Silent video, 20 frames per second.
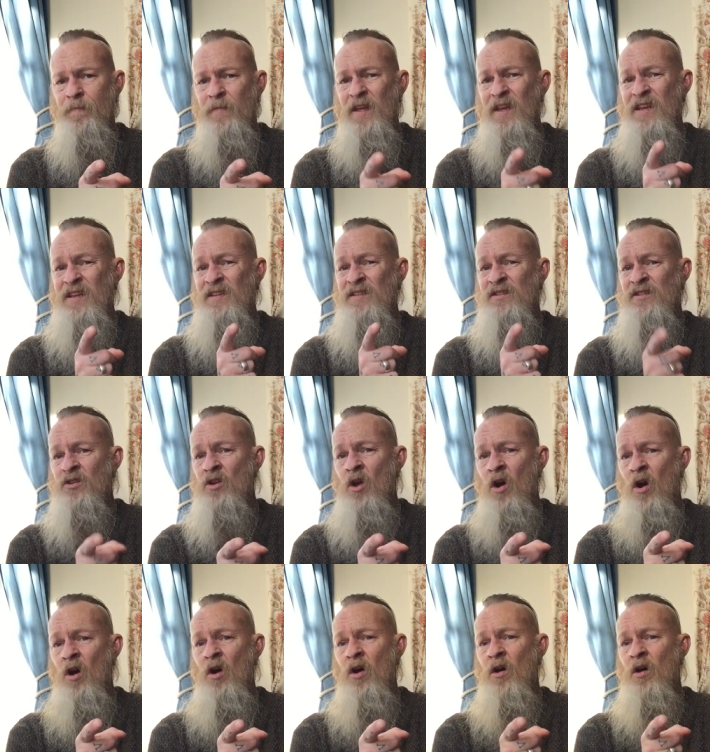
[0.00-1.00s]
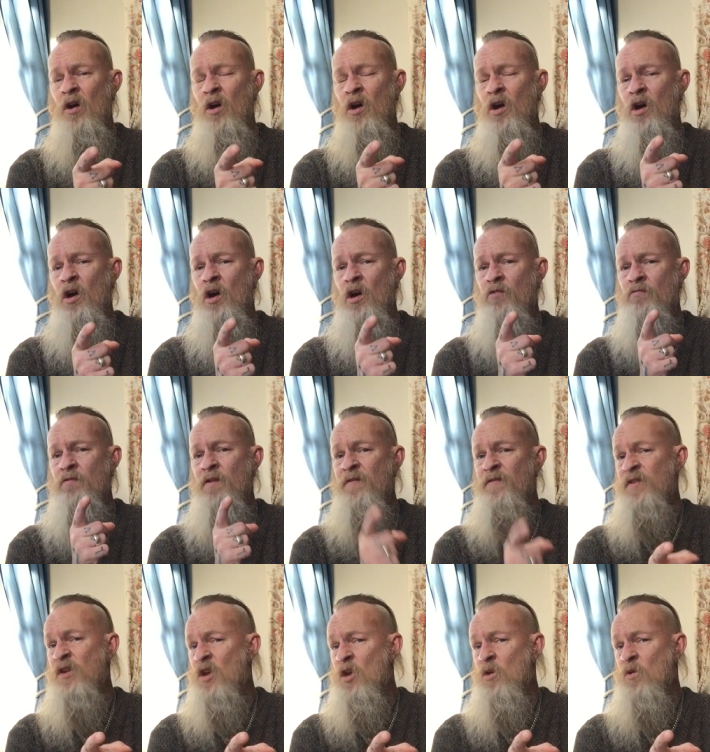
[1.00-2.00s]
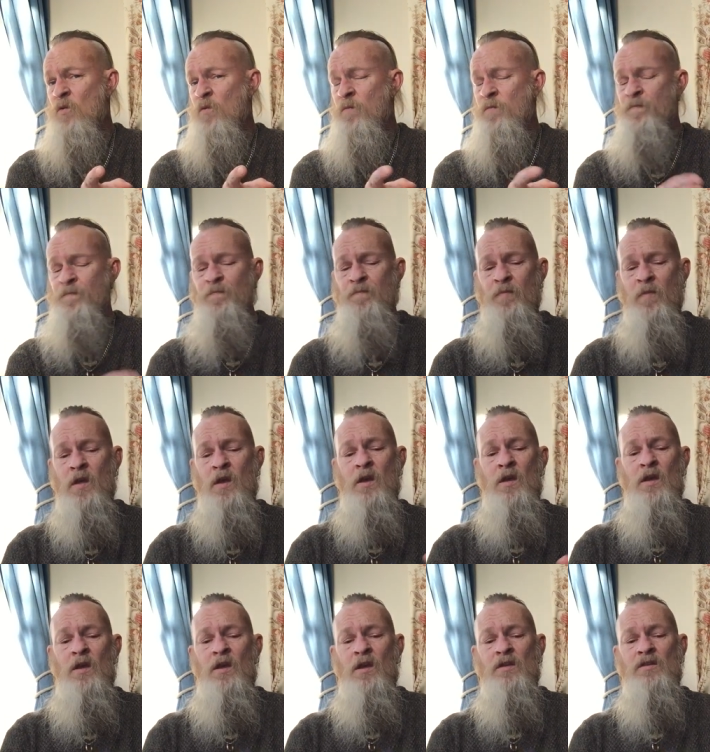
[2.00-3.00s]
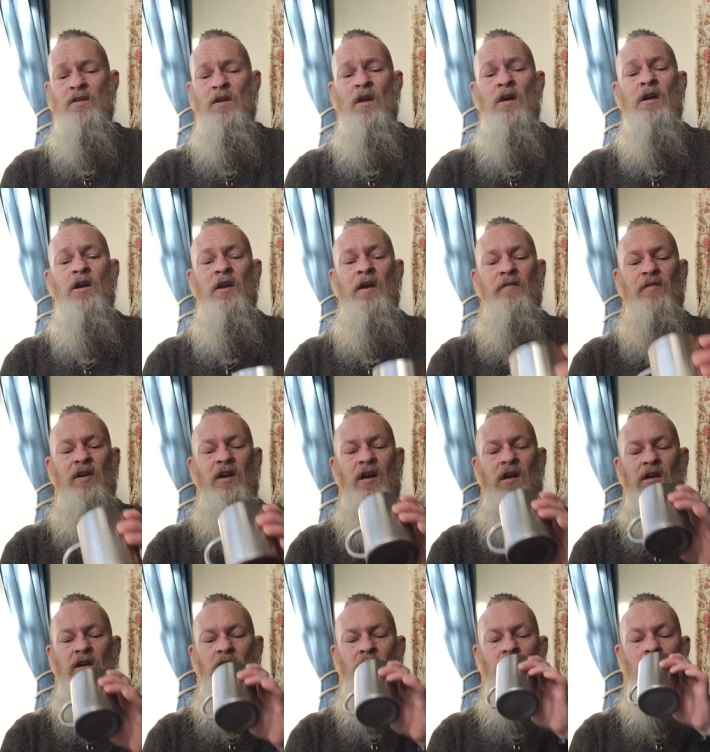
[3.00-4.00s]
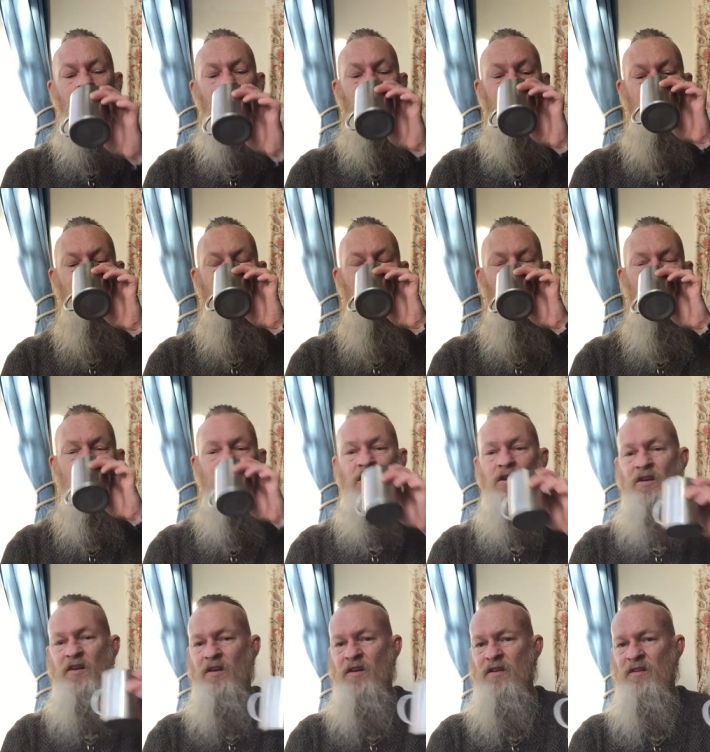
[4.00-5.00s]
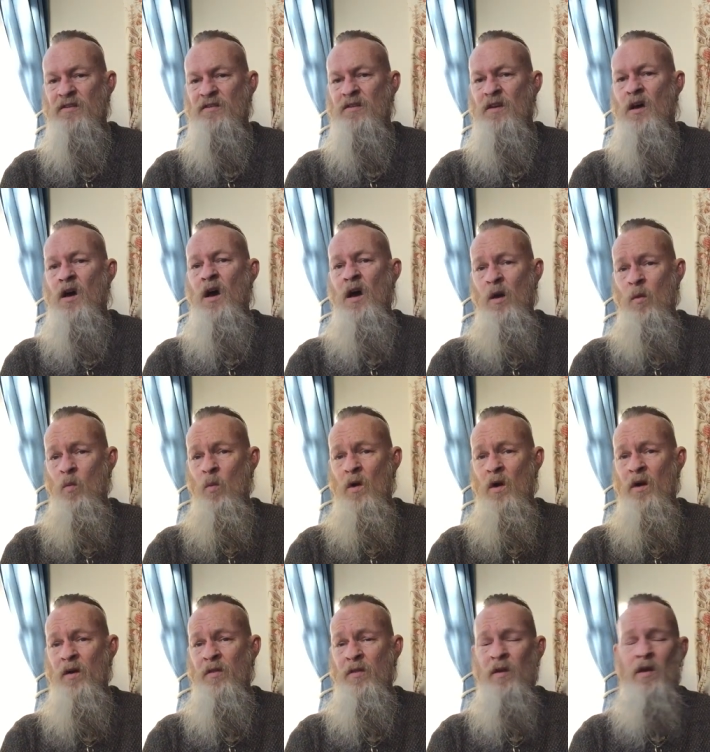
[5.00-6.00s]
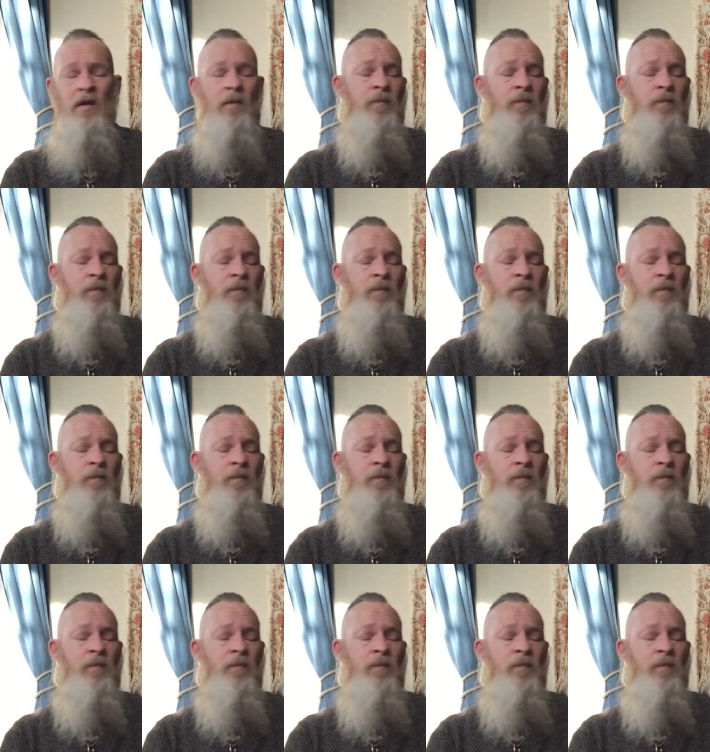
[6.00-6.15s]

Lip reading: is not a review. So I'm going to have a glug of coffee, because I'm worth